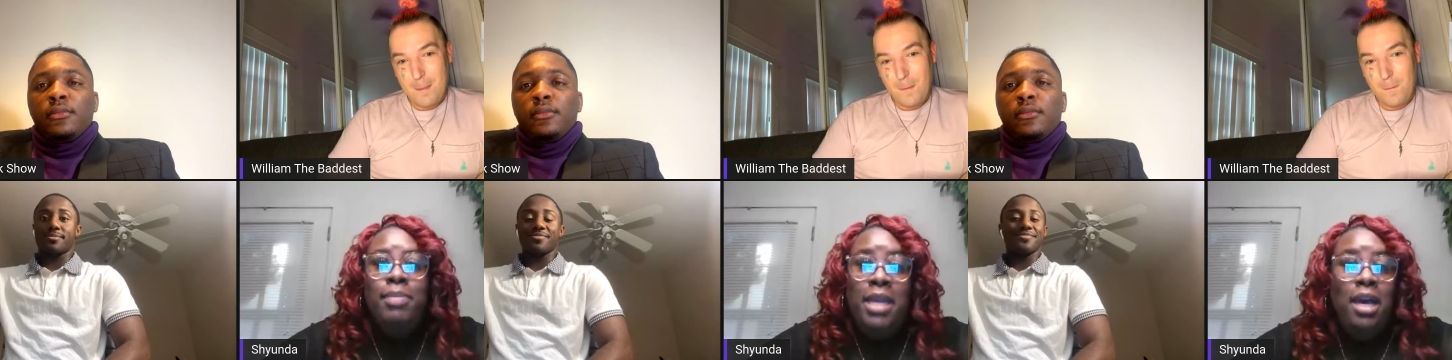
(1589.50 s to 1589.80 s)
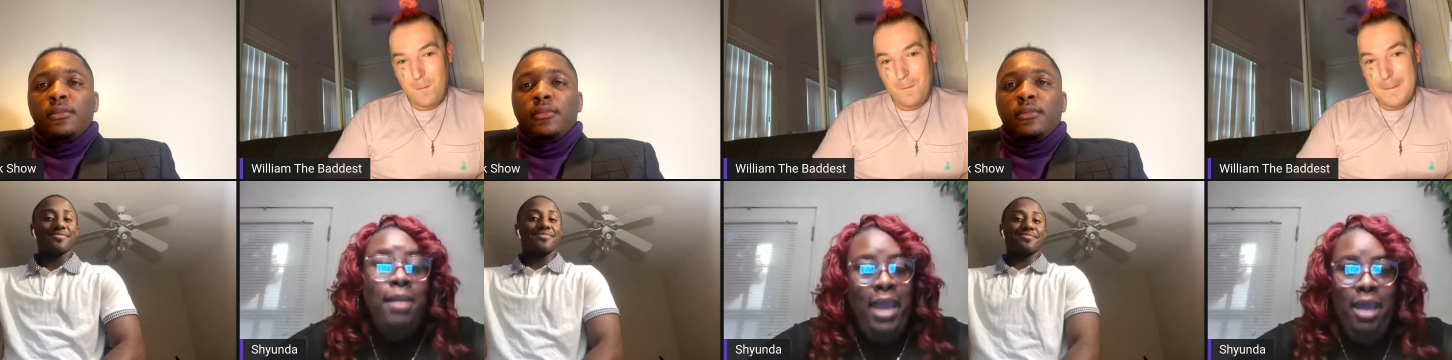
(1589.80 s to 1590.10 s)
Speaker 1: to be
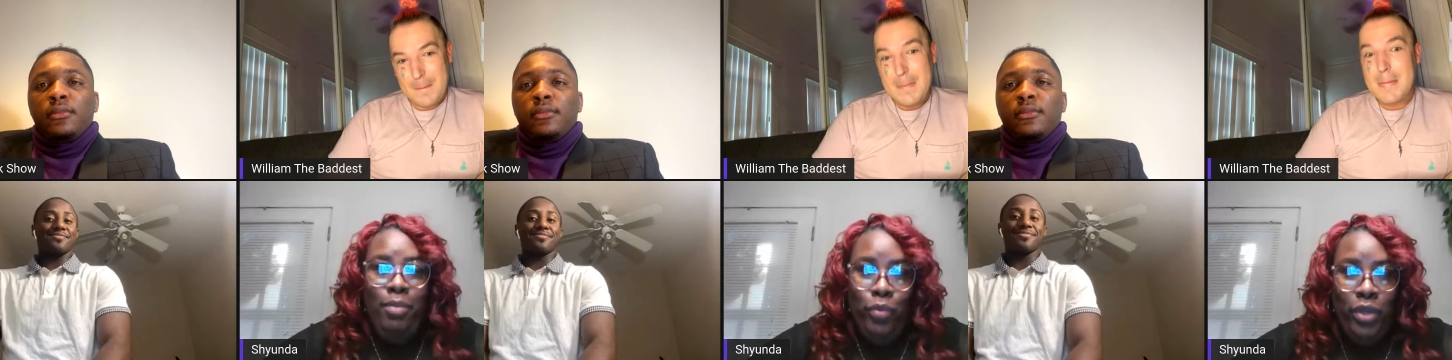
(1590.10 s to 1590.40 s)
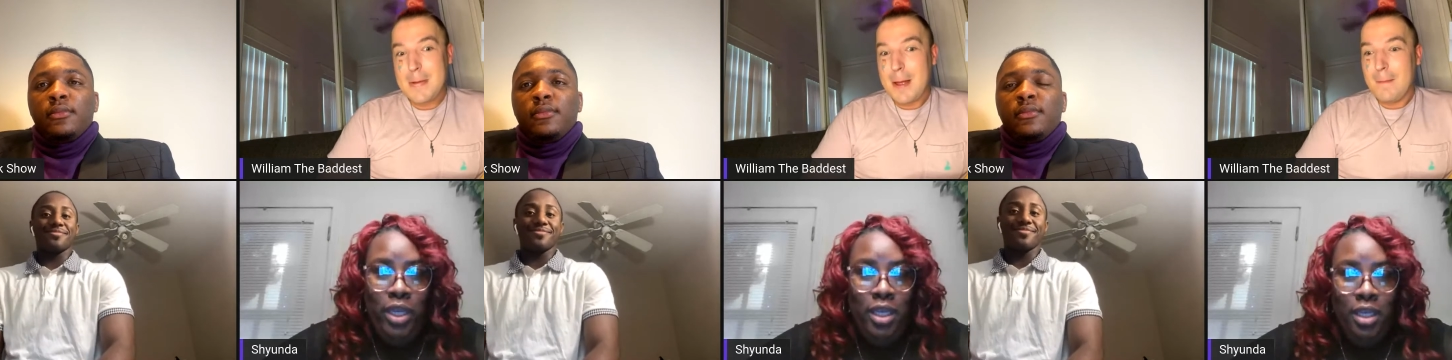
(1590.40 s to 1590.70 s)
a bad
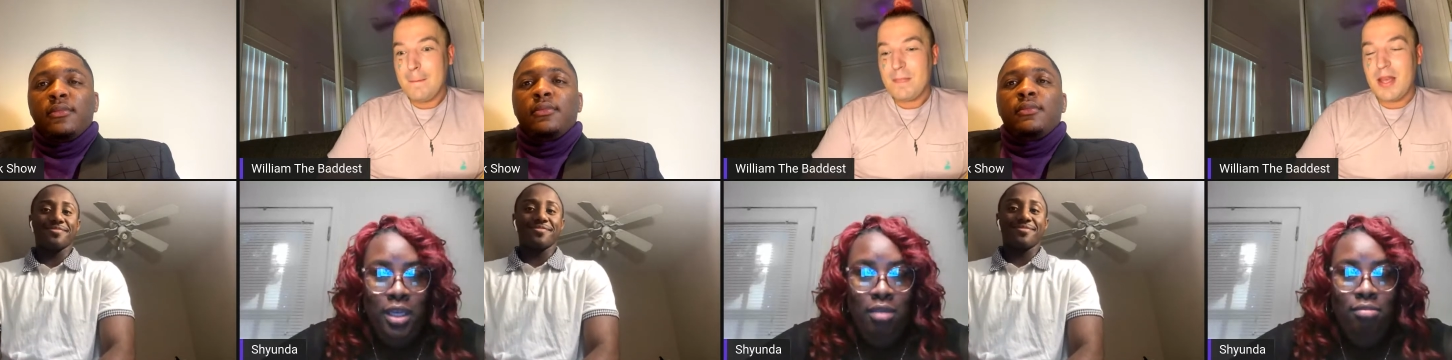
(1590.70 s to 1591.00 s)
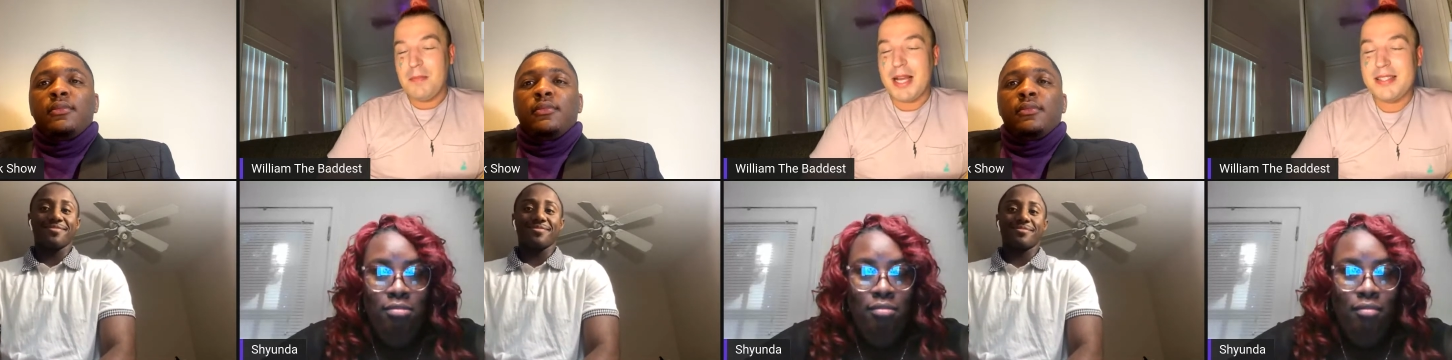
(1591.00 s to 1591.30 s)
boy?
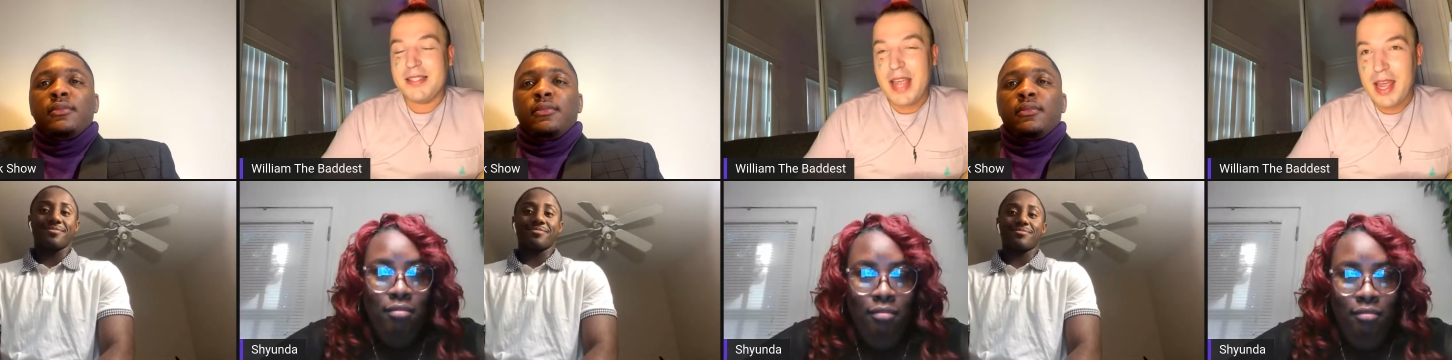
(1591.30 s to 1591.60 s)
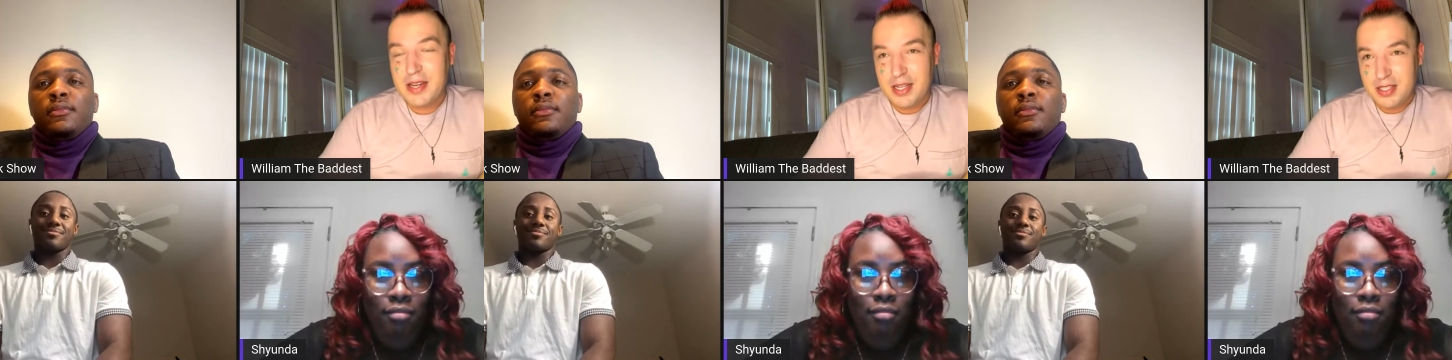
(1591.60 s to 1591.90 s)
Speaker 2: My
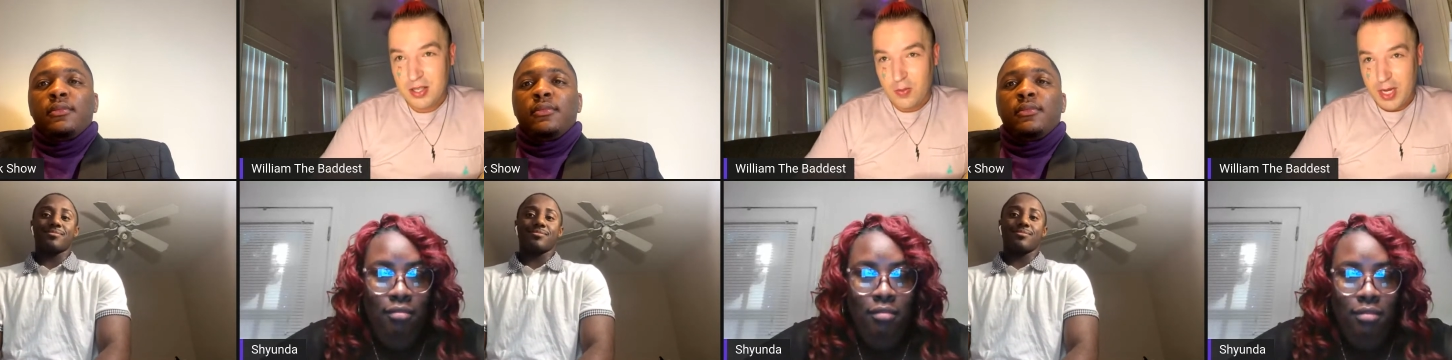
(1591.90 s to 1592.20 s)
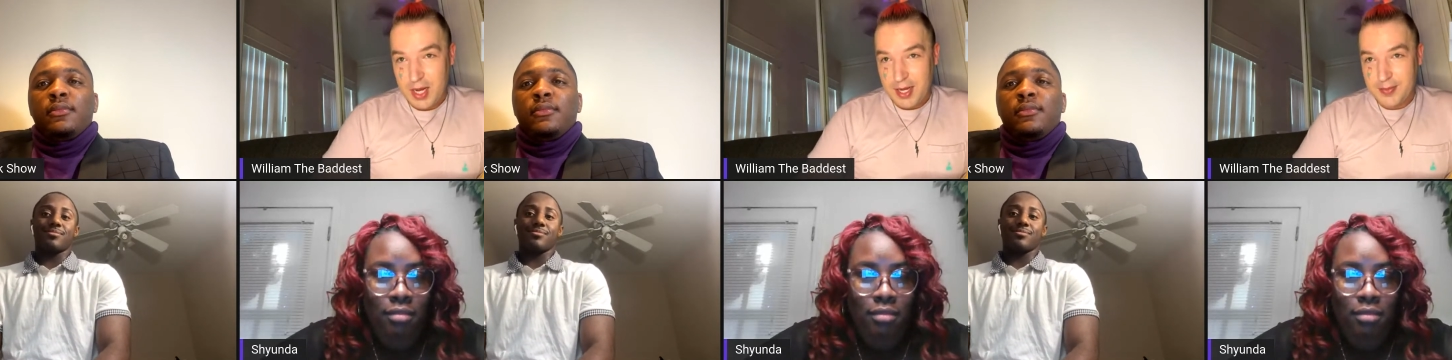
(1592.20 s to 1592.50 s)
stand-in,
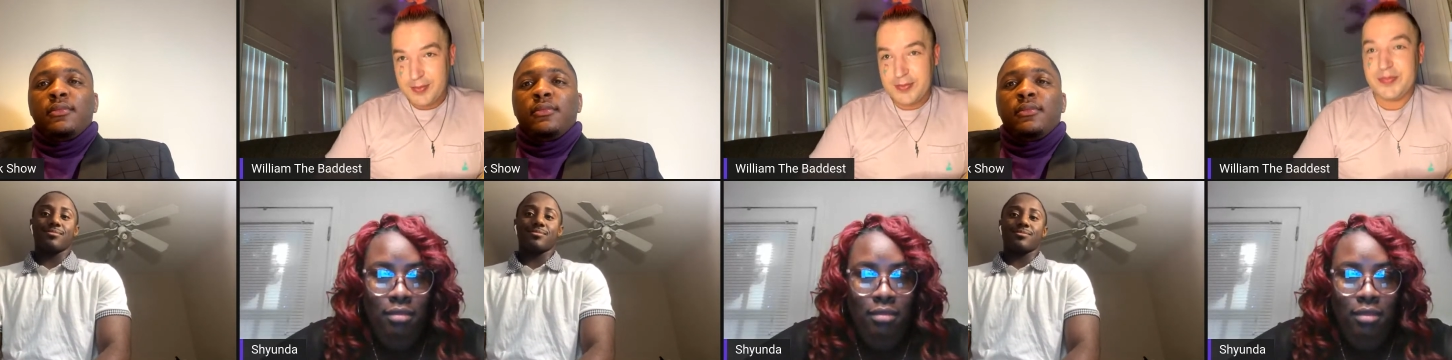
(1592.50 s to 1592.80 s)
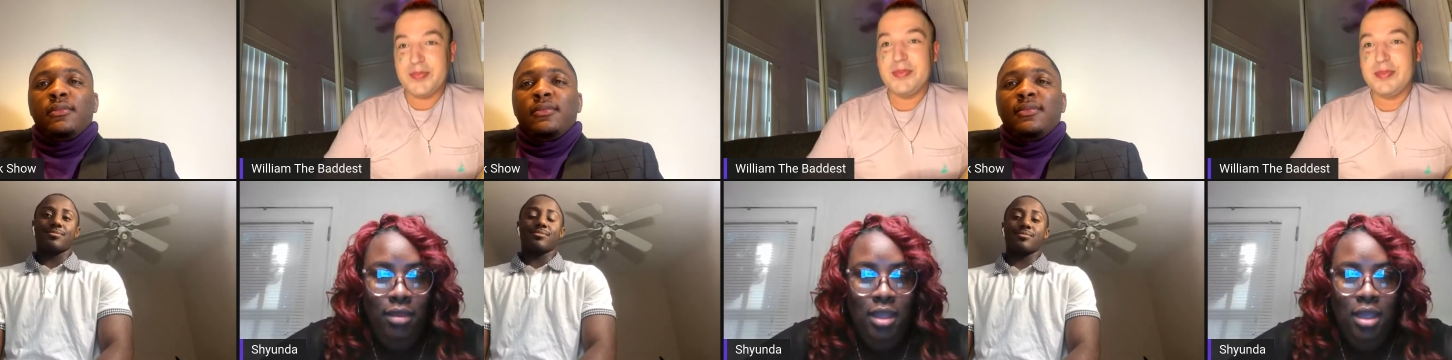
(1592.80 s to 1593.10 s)
sweetie,
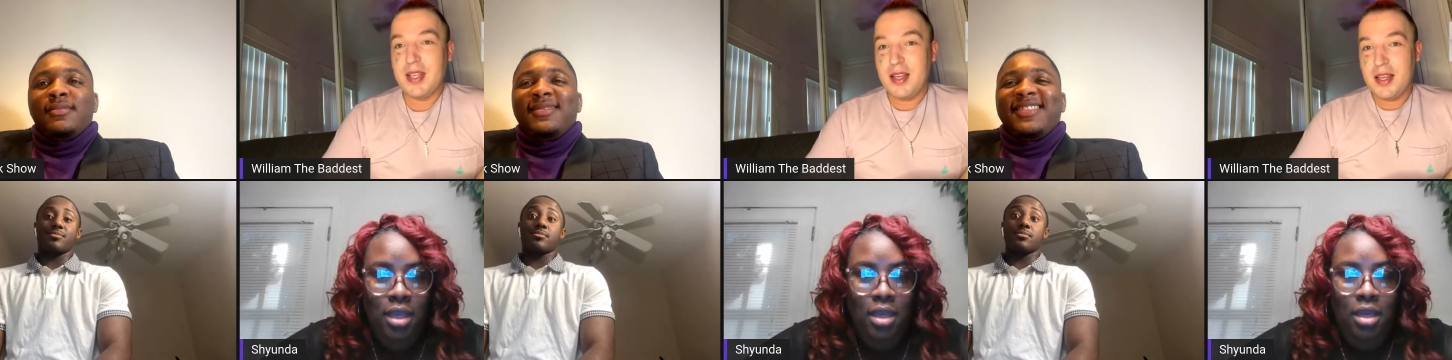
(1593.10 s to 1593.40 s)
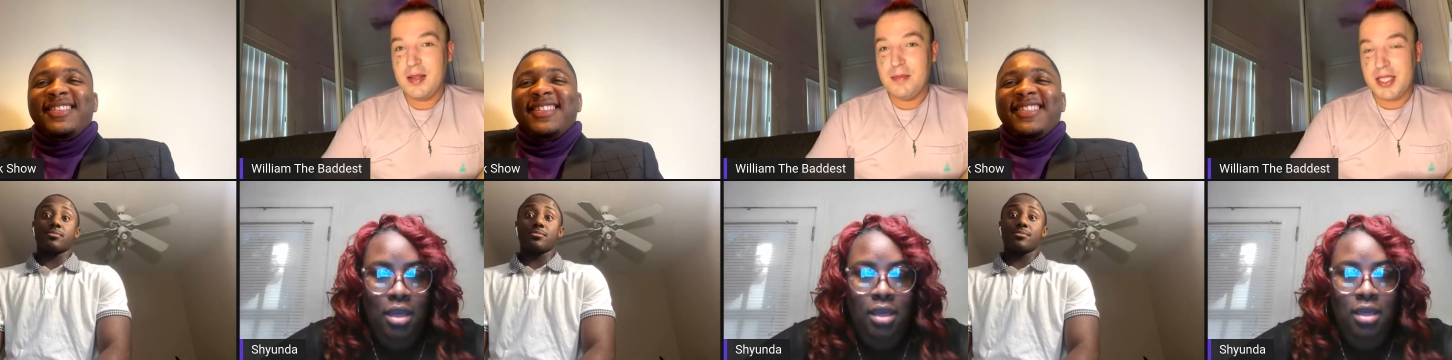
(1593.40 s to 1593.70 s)

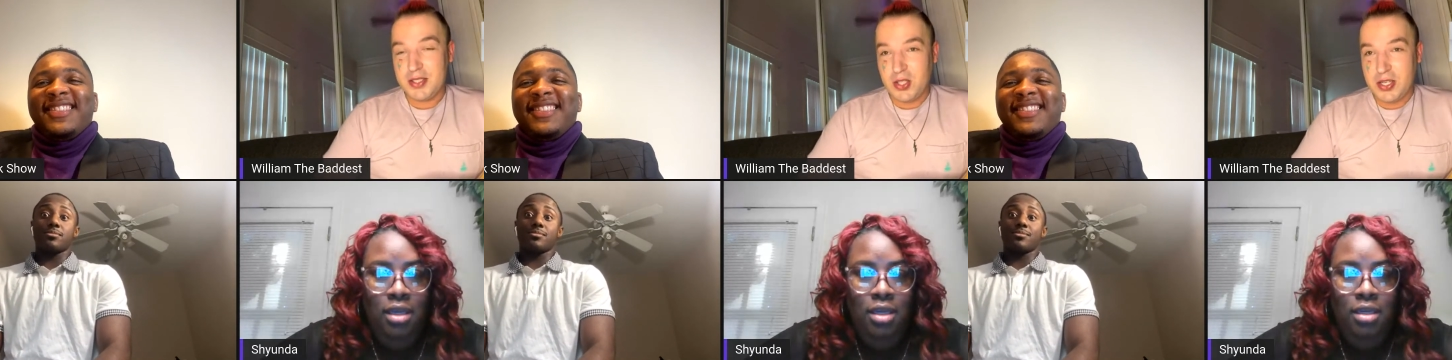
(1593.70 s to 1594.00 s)
Mr.